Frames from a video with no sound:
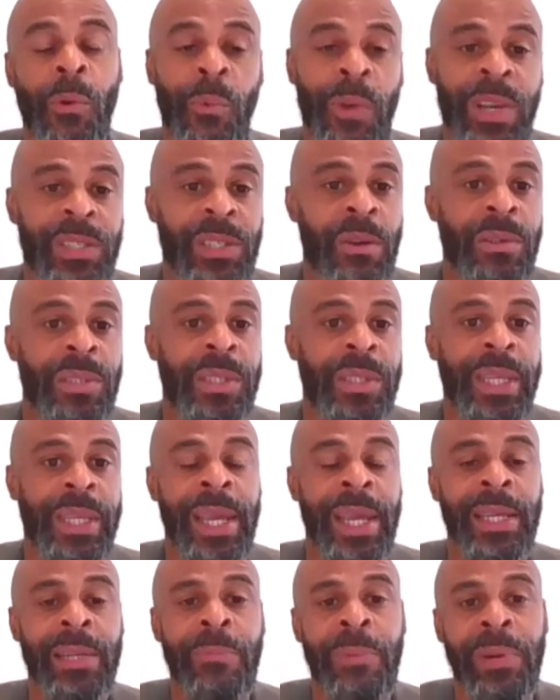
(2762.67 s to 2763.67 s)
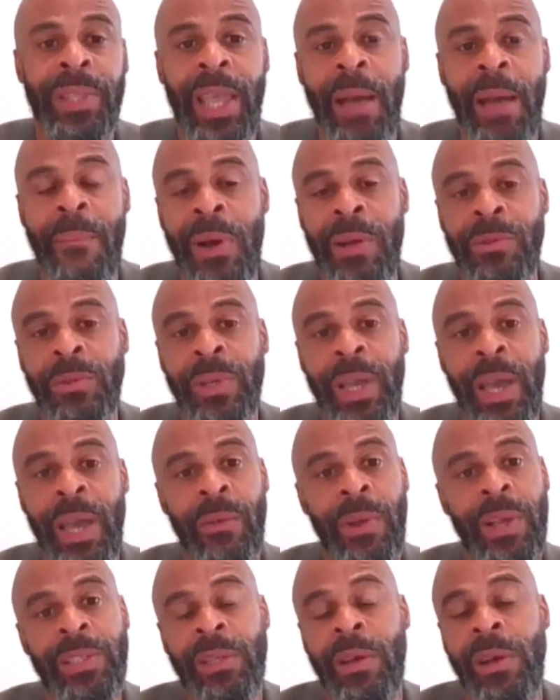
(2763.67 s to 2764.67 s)
we're researching again to put that puzzle
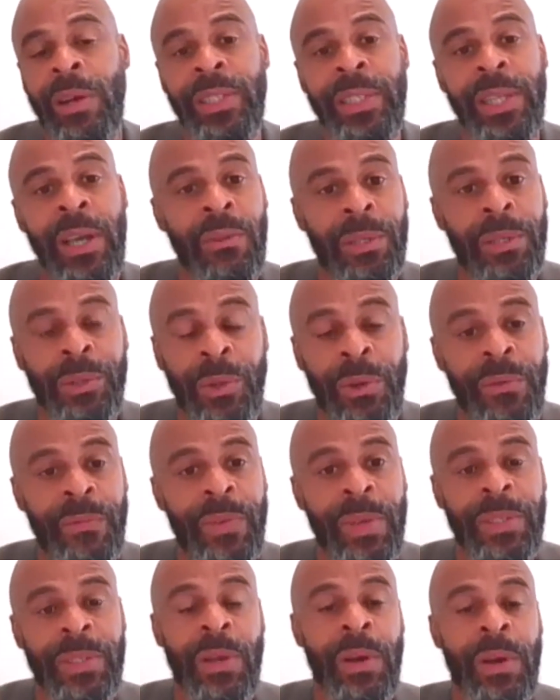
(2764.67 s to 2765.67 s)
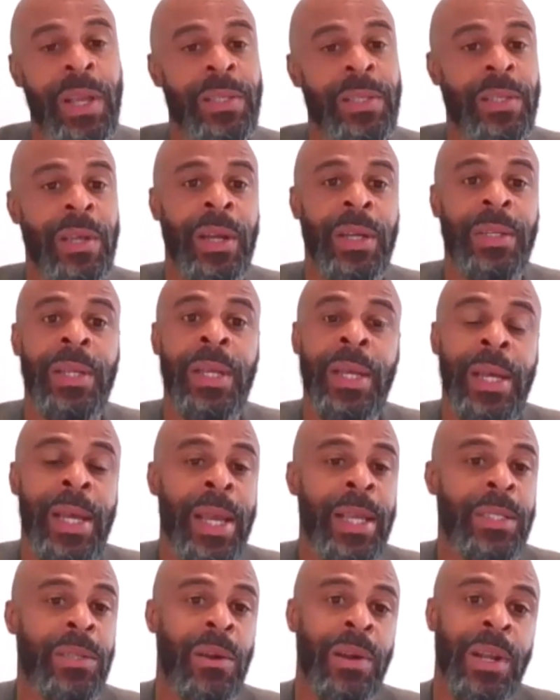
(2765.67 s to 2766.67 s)
together it's going to tell the truth it's going to it's going to
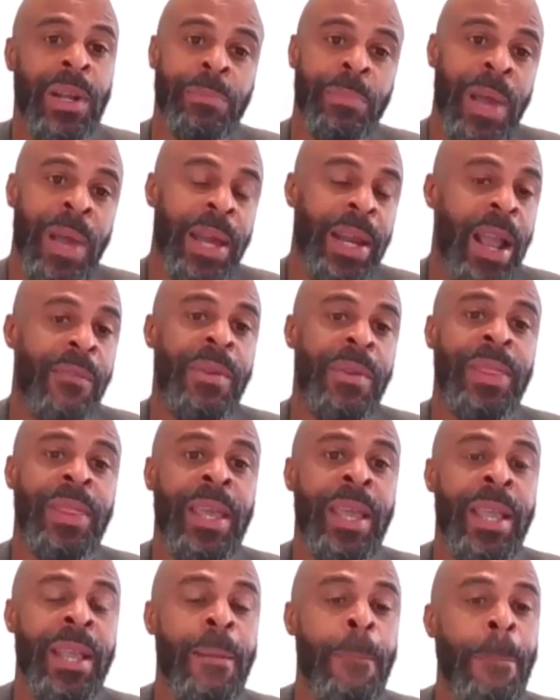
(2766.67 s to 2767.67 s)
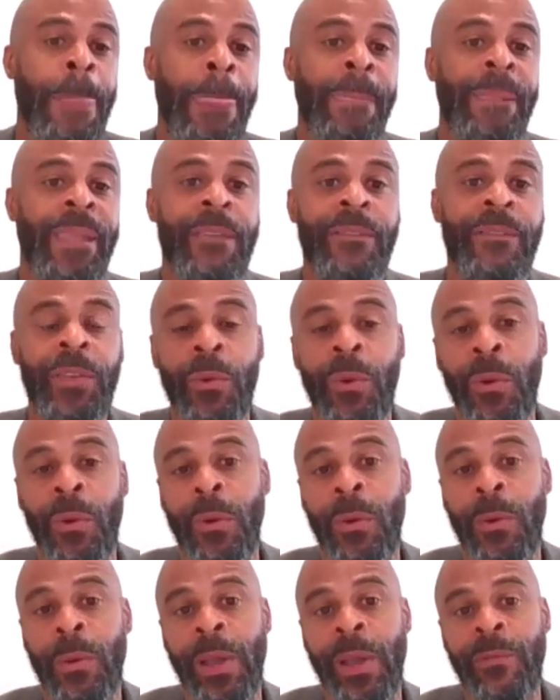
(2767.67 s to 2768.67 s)
it's going to explain everything if
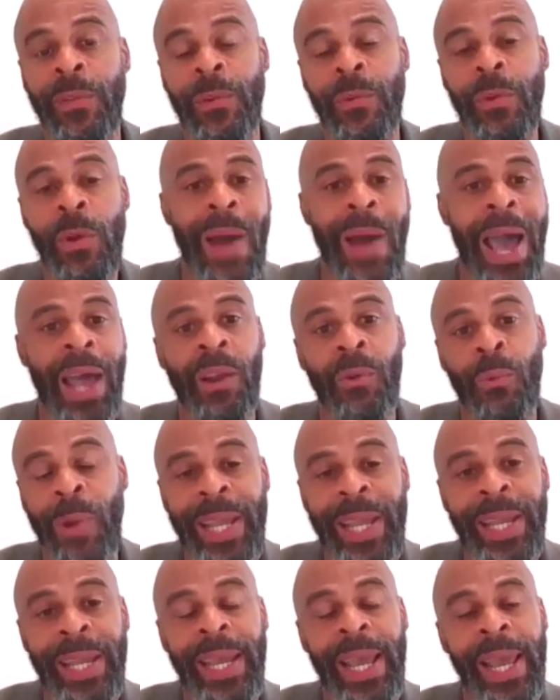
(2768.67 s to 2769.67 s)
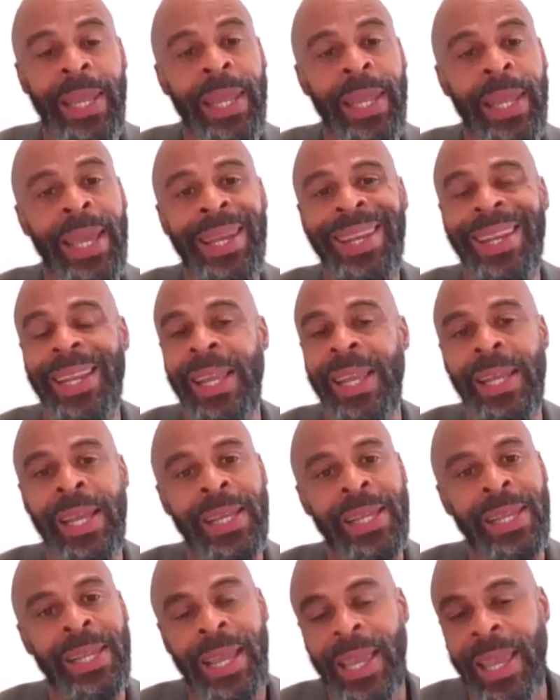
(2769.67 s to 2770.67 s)
you're if you know how to read it and then
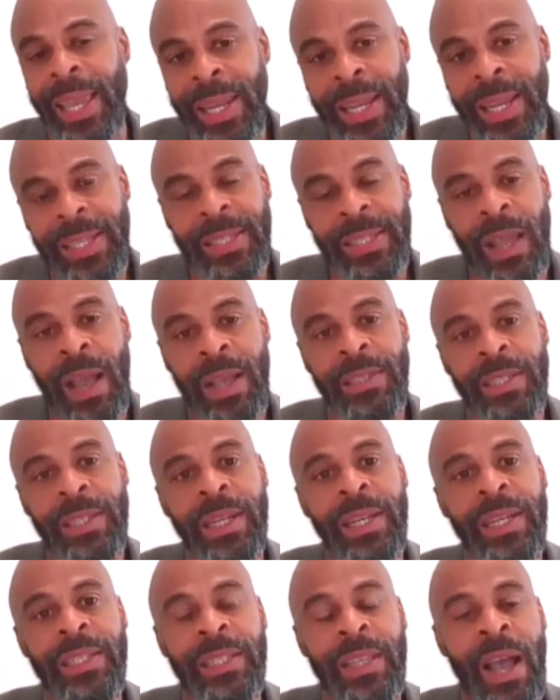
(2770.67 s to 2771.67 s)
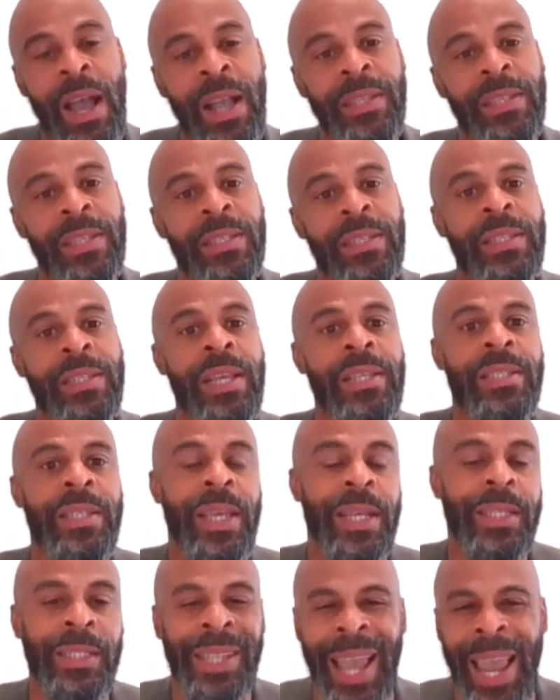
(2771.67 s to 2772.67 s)
it, like any science and any scientist things
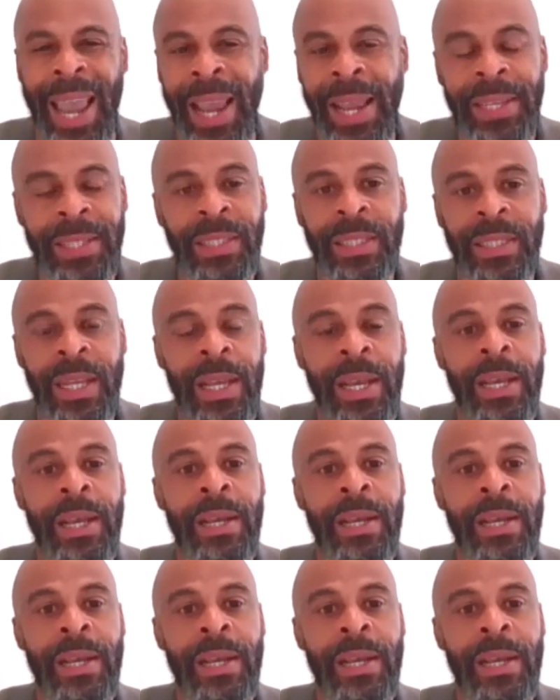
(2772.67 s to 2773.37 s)
get changed